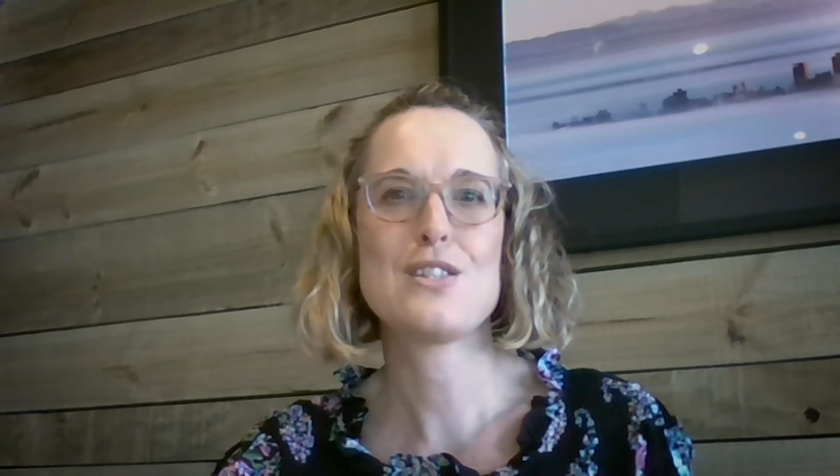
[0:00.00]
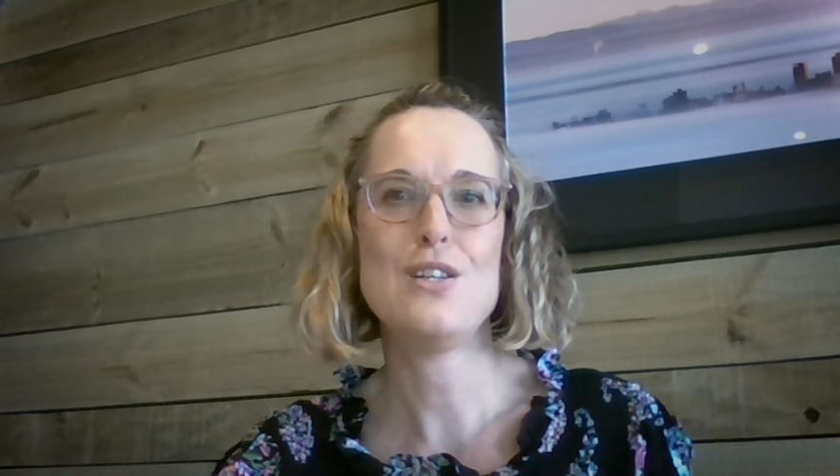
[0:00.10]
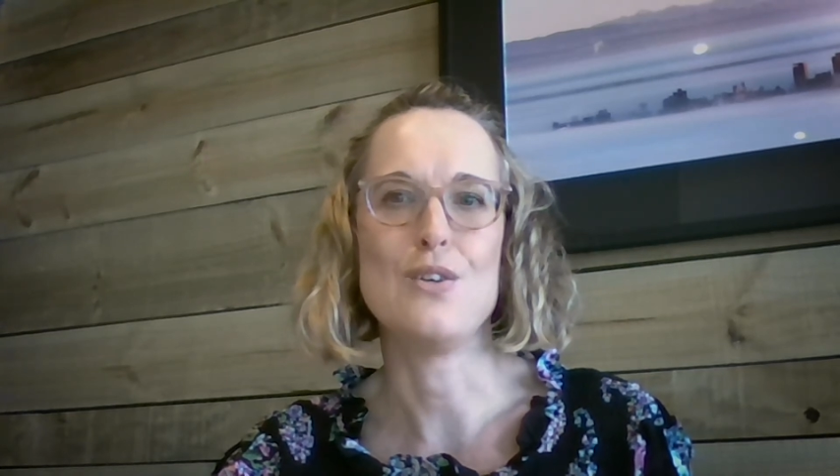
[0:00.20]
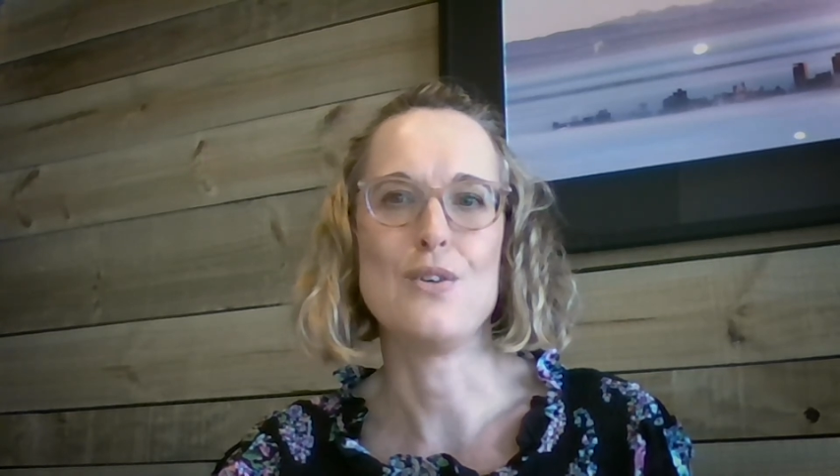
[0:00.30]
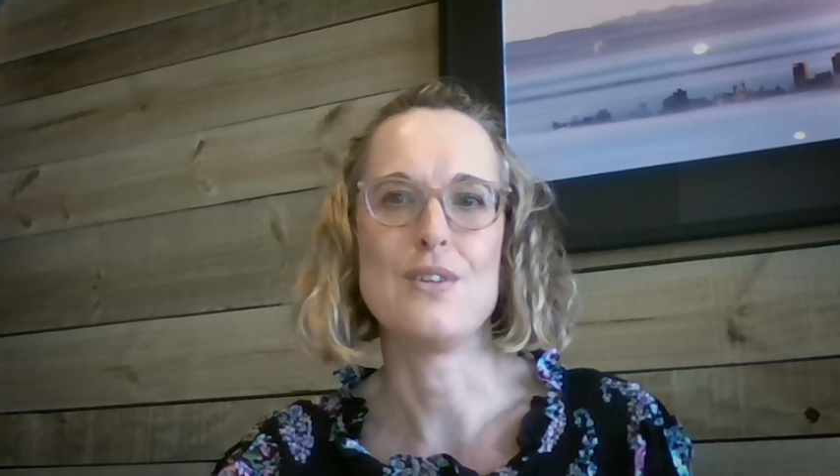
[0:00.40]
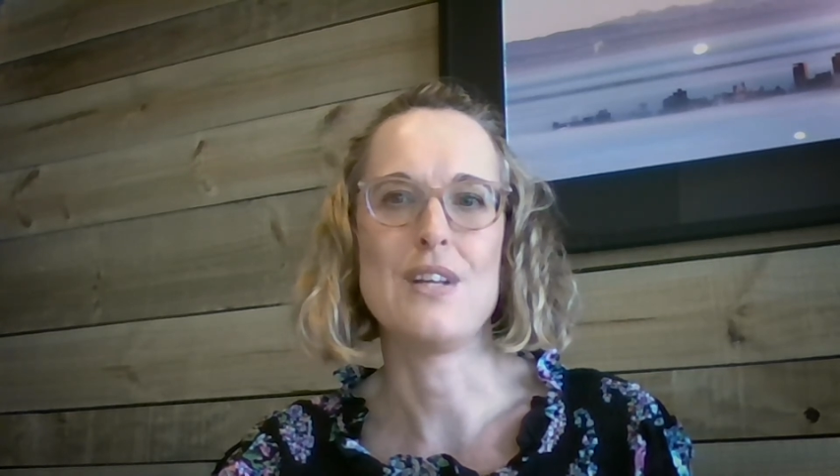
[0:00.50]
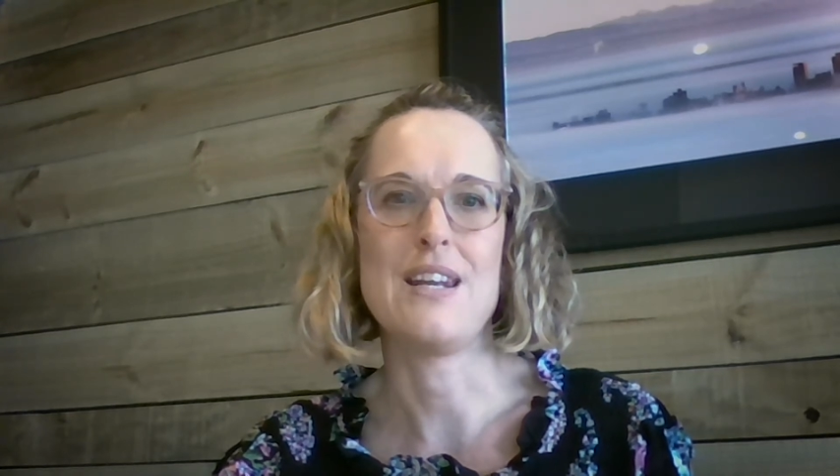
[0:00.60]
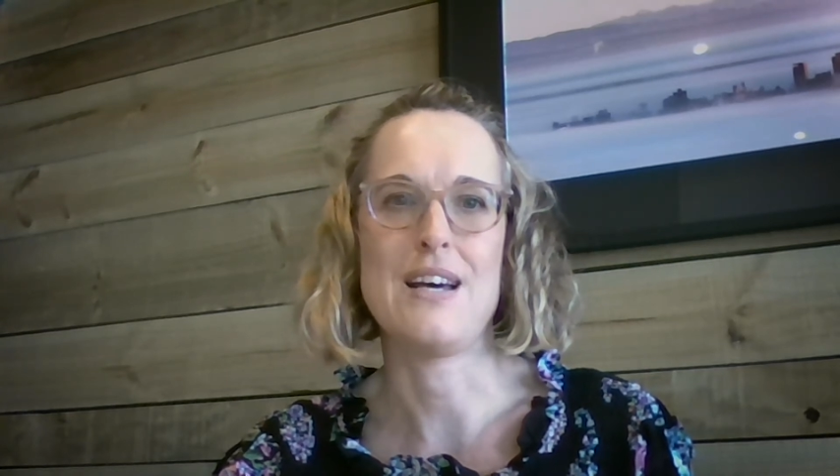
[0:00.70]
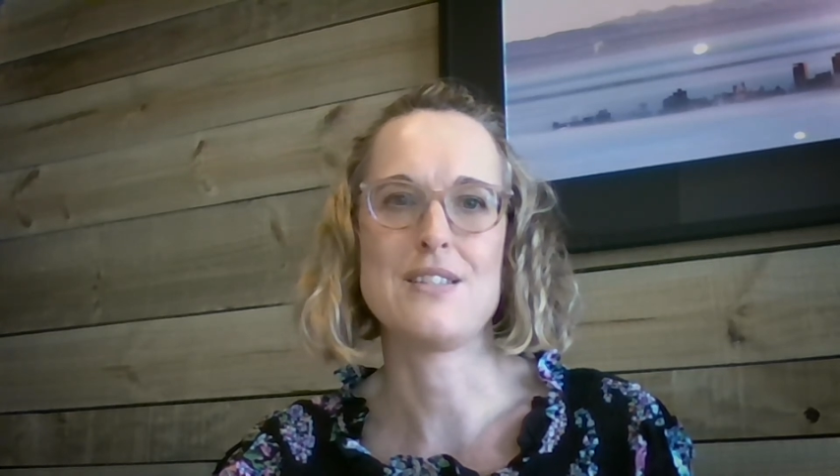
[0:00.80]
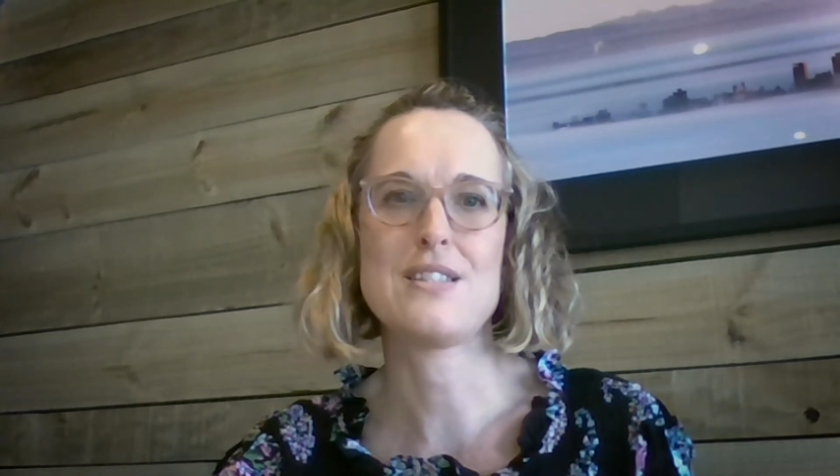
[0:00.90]
to learn
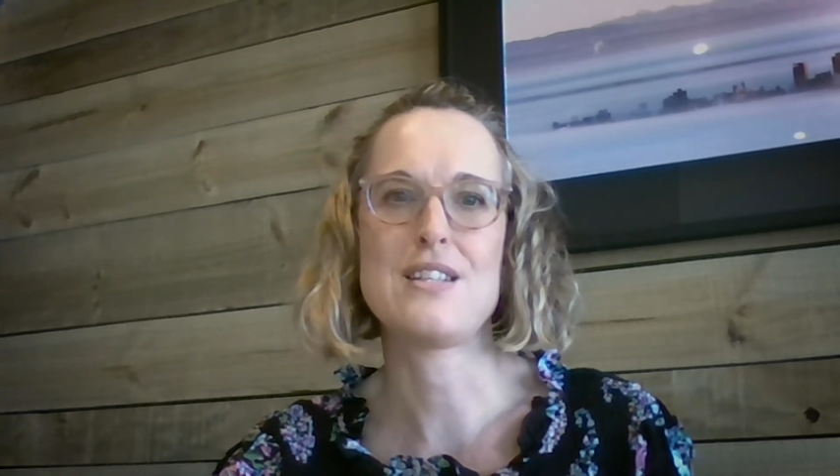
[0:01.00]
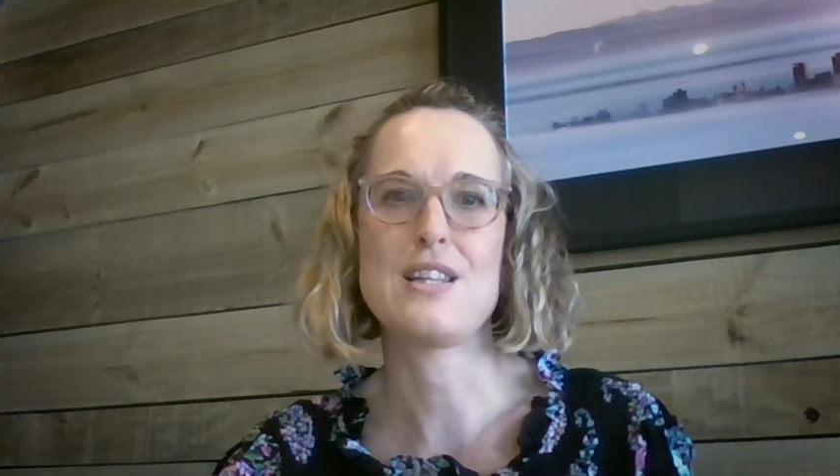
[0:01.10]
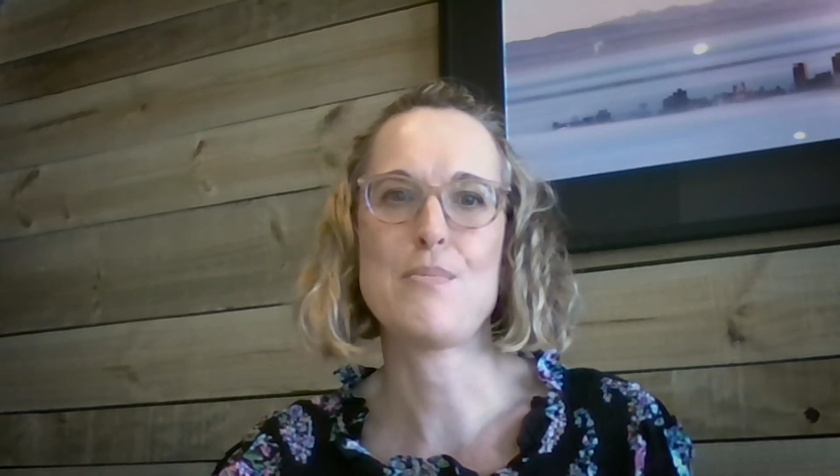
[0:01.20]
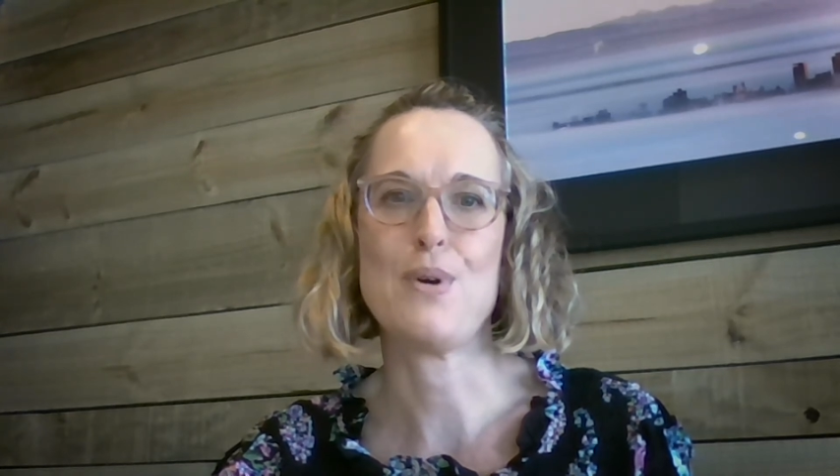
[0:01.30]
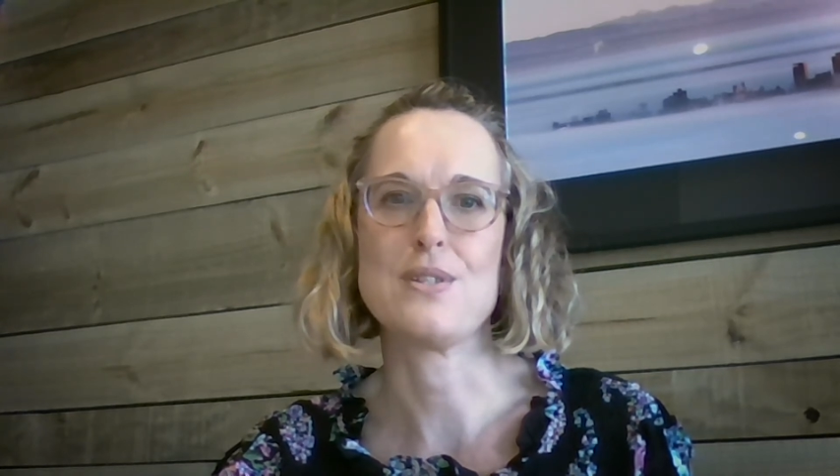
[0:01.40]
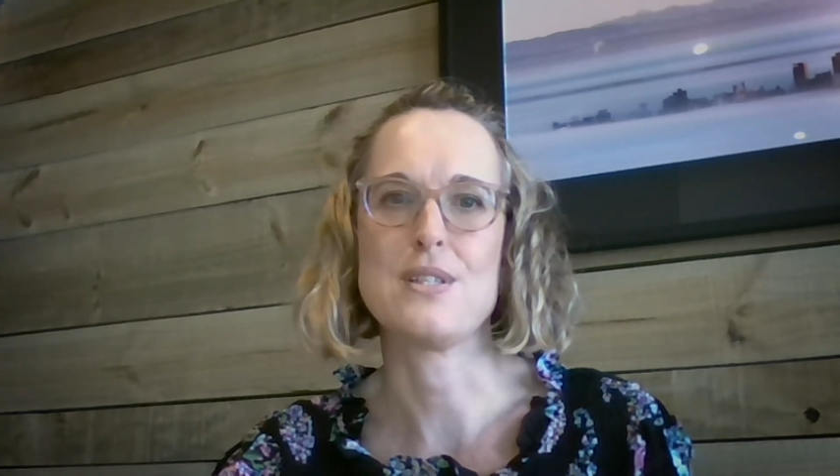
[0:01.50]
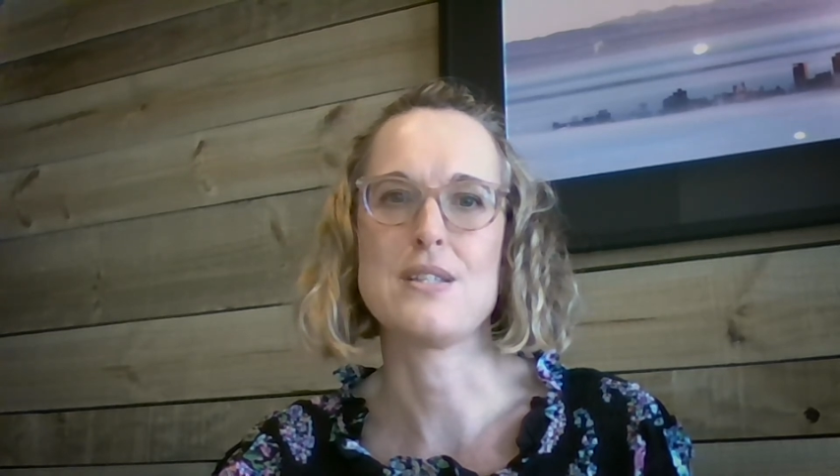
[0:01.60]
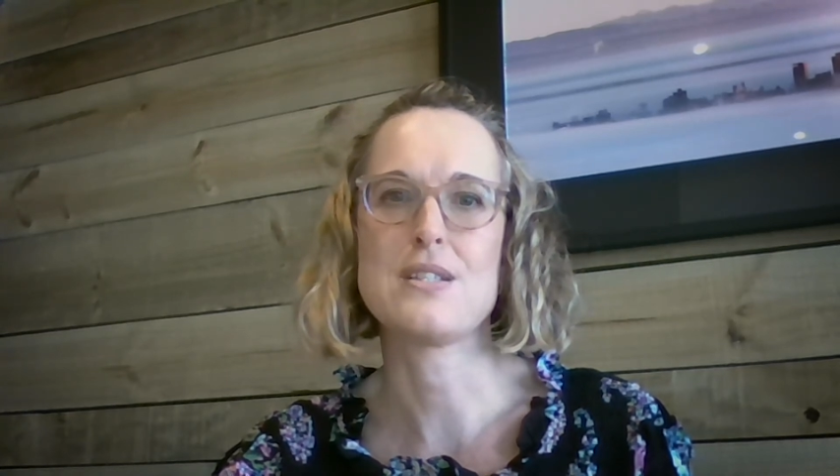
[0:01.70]
and understand the process